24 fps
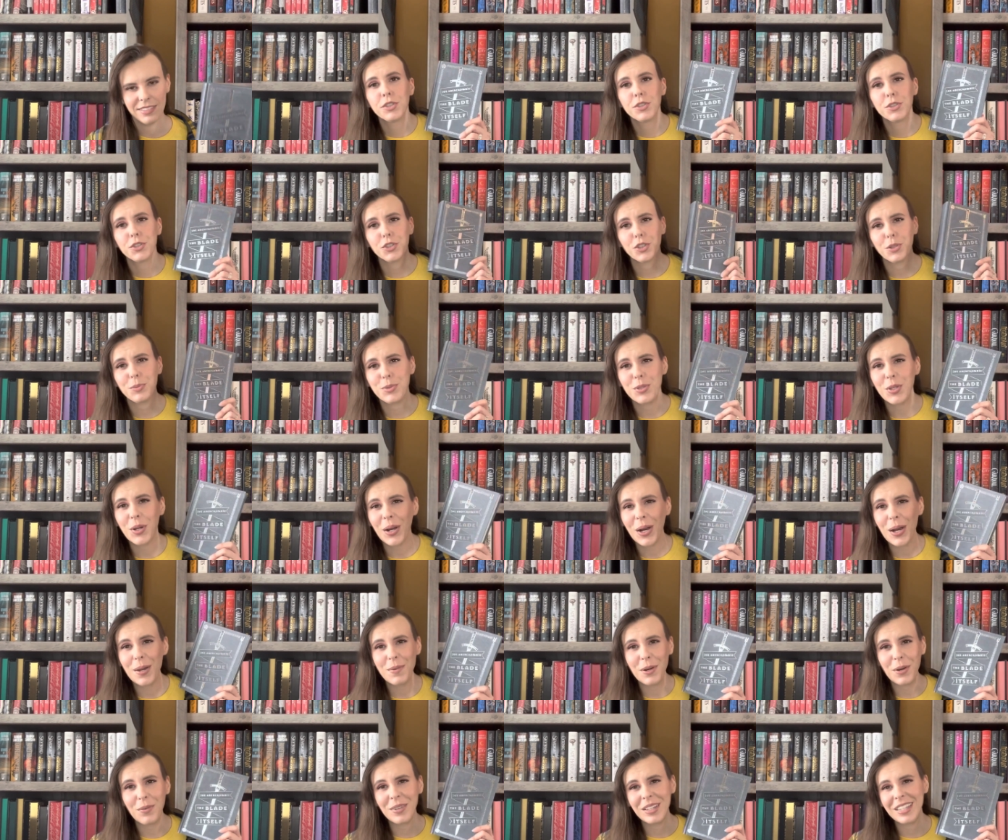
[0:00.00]
So I'm sorry
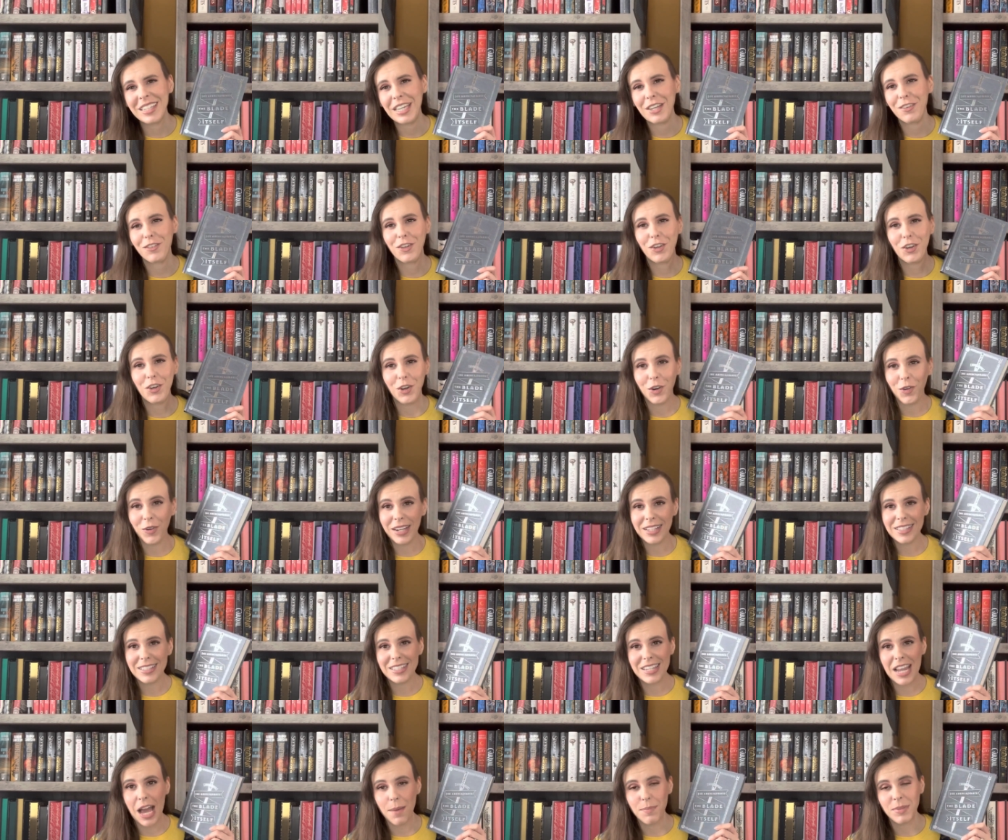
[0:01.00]
I'm not really giving you a great
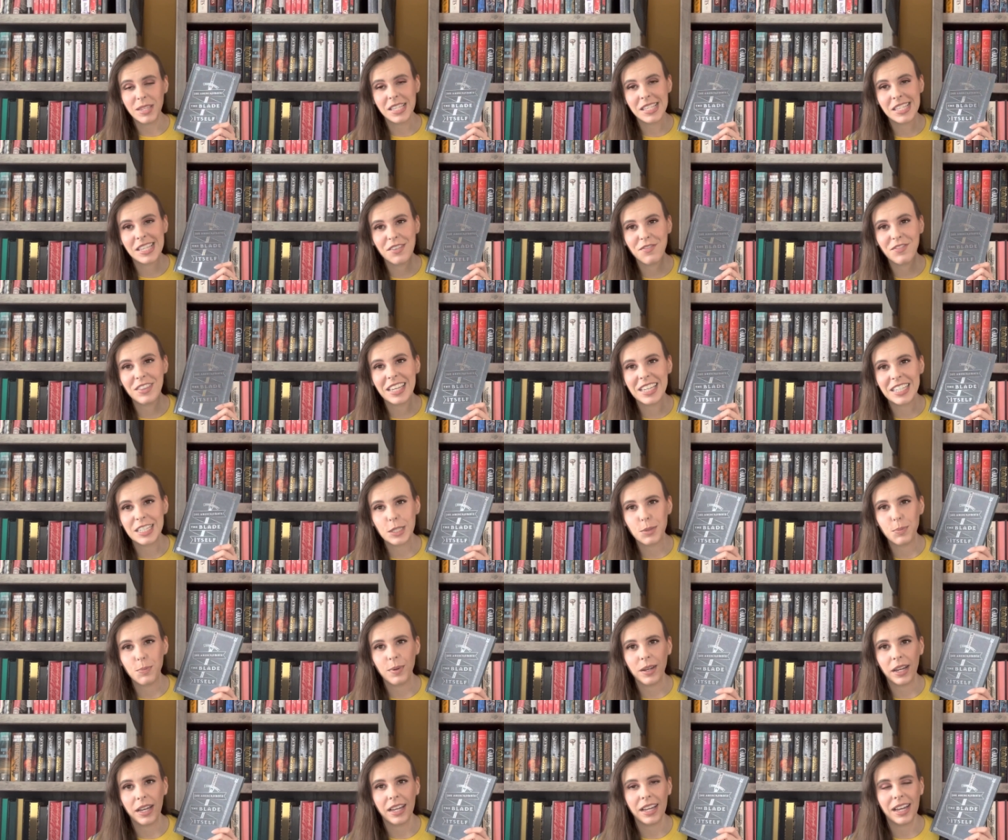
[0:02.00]
synopsis of this,
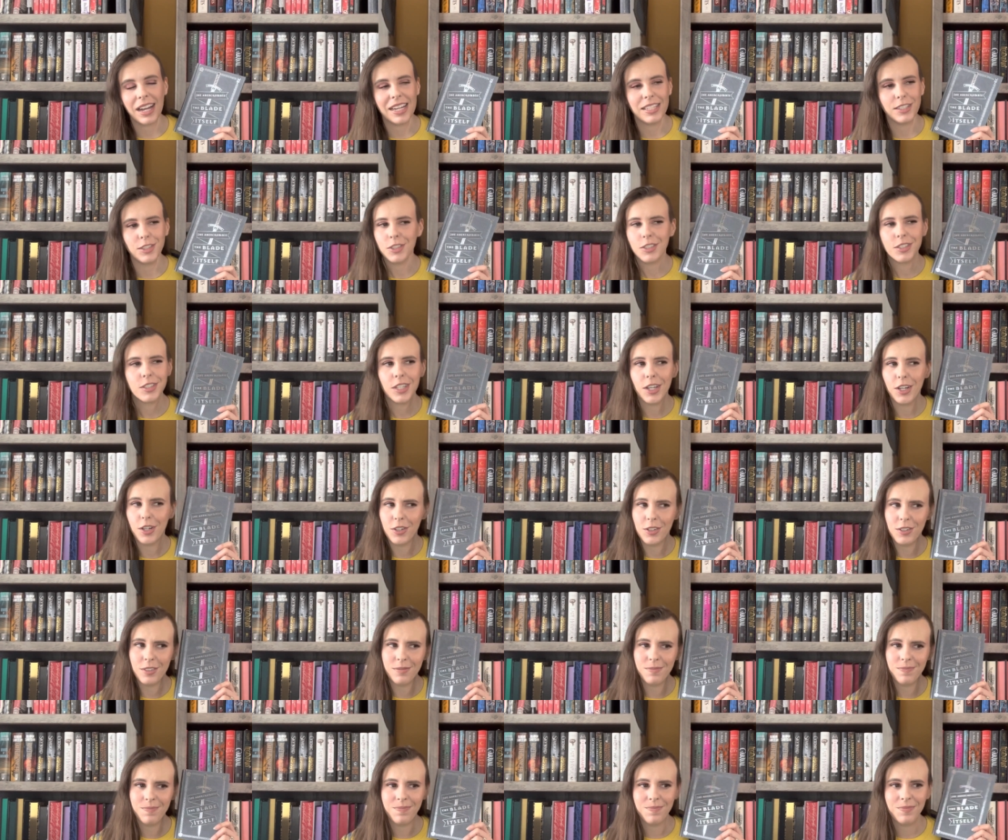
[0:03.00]
but I just know